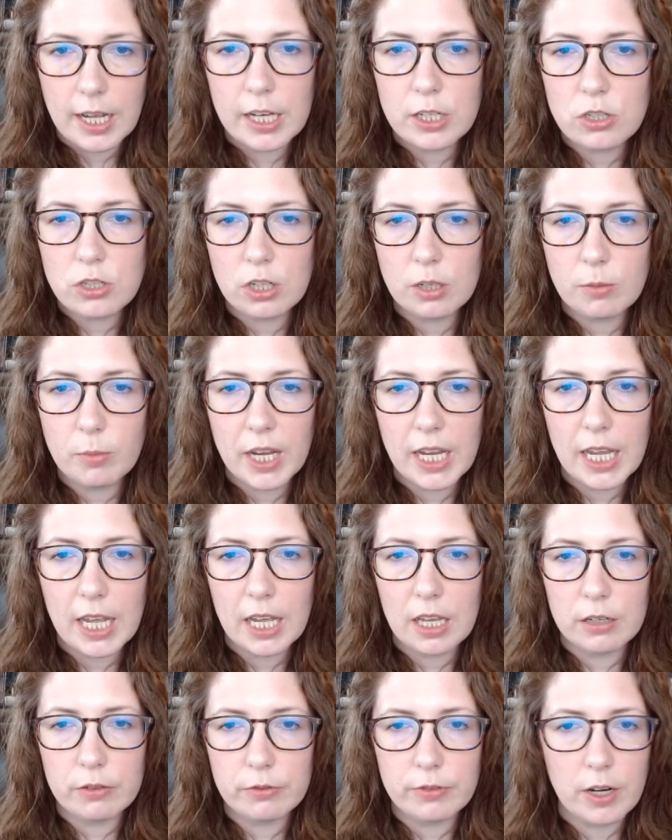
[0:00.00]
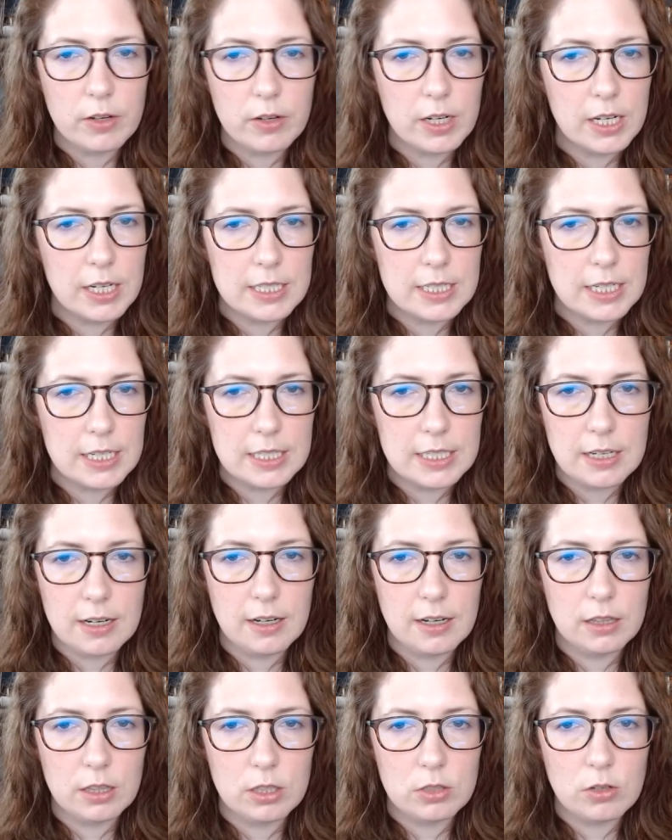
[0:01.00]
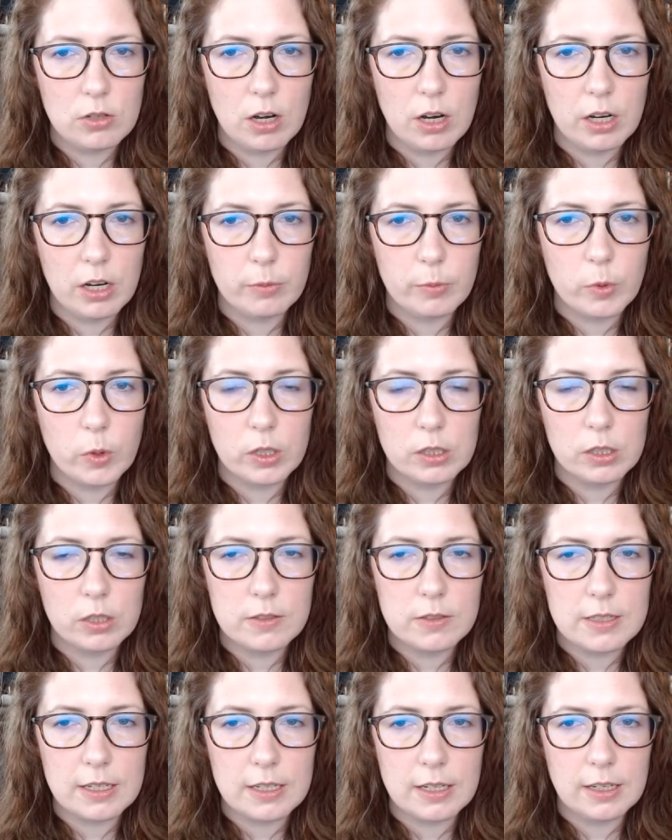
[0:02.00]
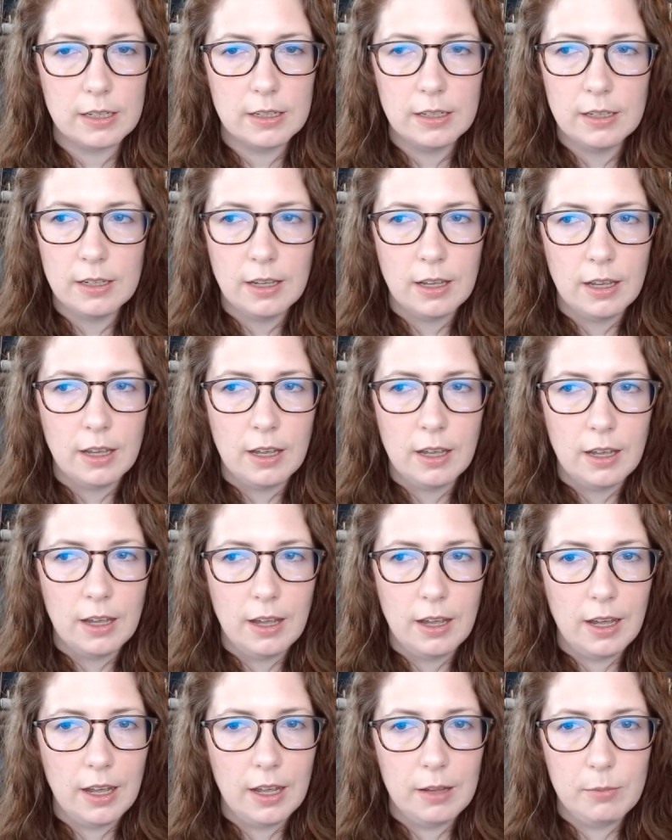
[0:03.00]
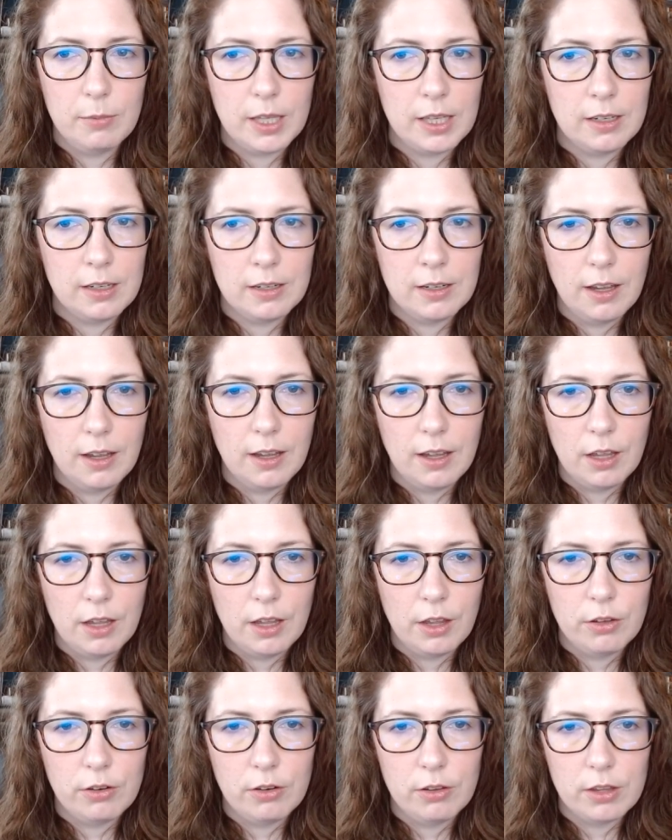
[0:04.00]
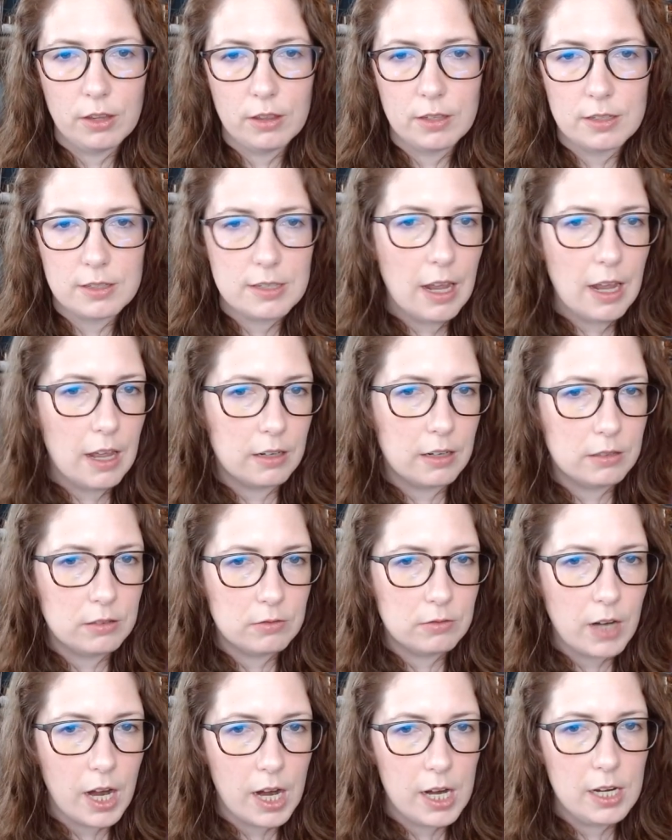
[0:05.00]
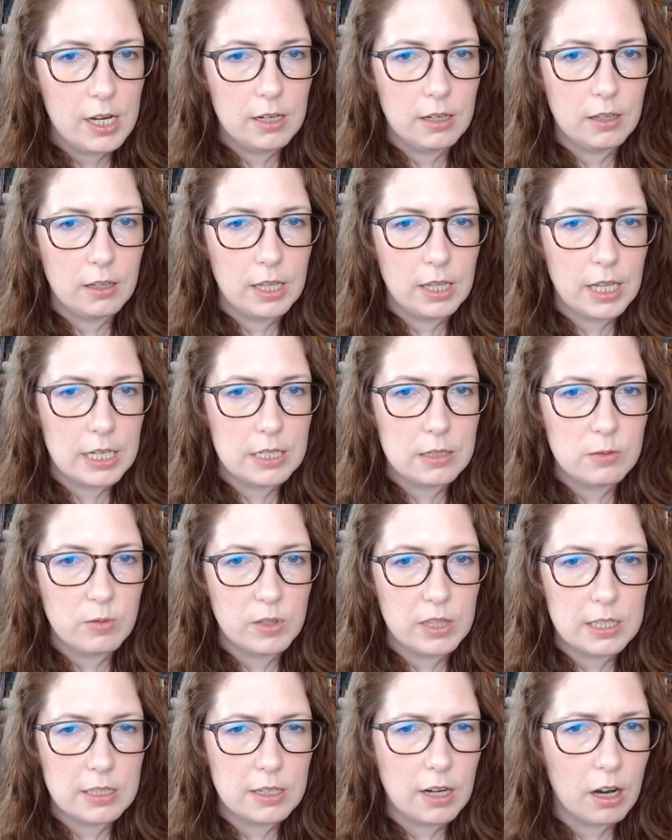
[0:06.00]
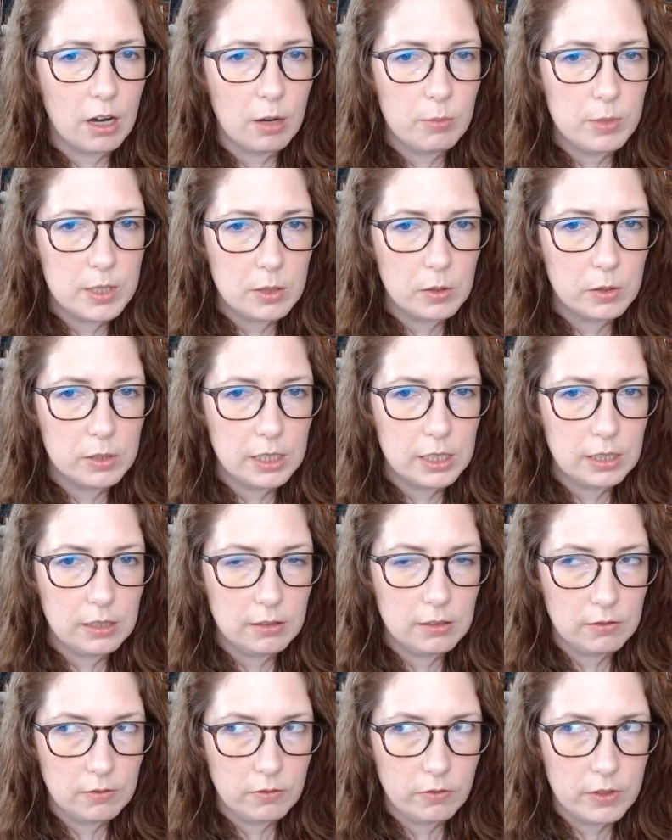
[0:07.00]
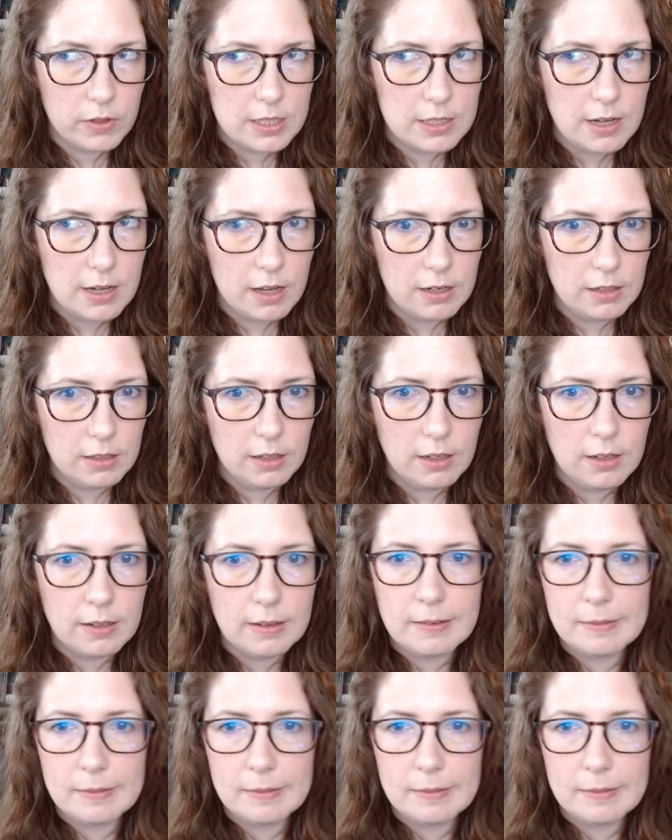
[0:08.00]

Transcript: I shook my head, frowning as I studied the drawing more closely. I mean, other than the sun, right? That's what the scarab is holding? The sun?